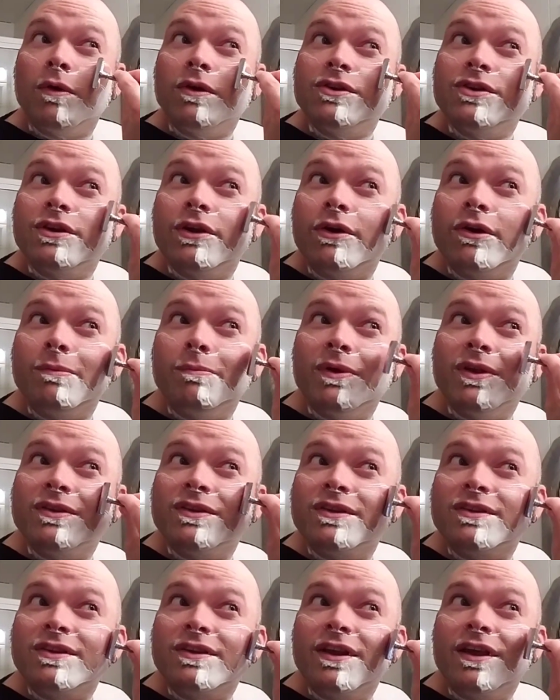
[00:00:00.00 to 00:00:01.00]
we should go in
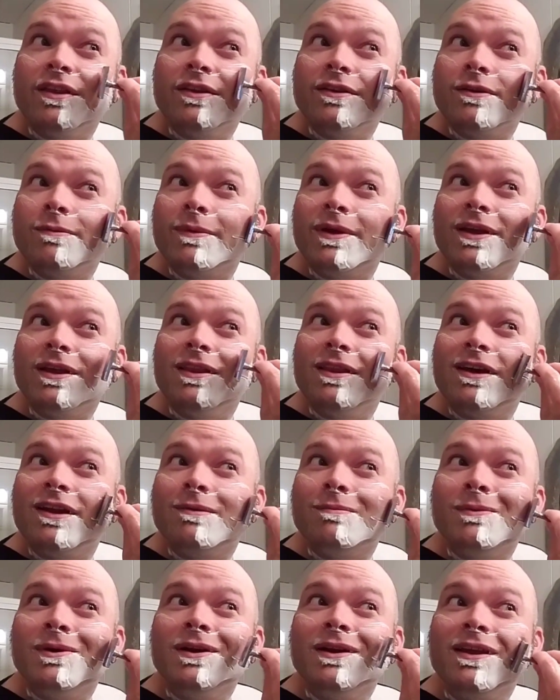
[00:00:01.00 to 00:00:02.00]
business together. We'll make a
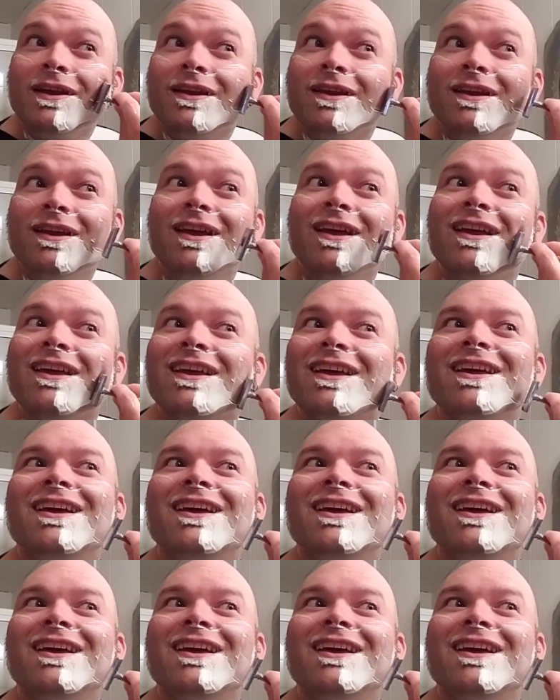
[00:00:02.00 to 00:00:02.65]
lot of money. I